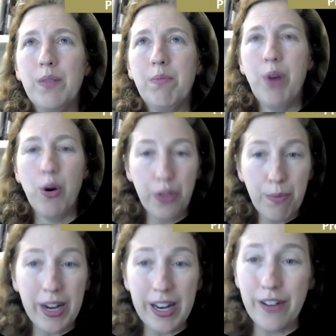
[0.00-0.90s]
both,
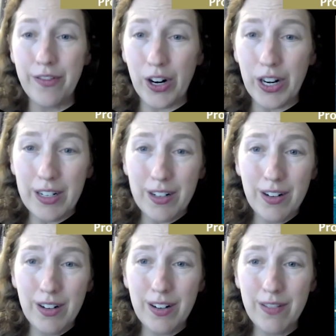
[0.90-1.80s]
but in a very,
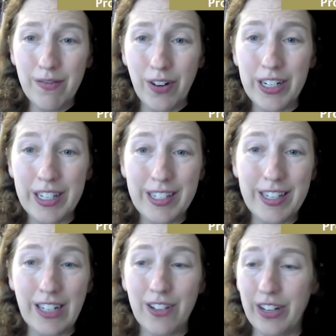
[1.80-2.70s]
very
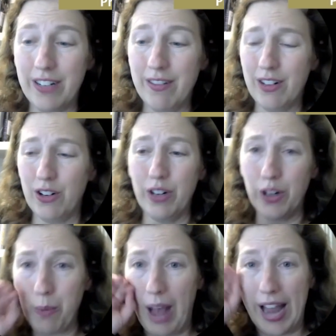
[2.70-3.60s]
distinctly
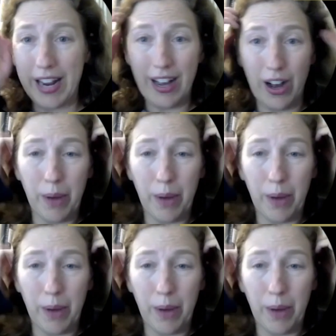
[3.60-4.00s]
clear way.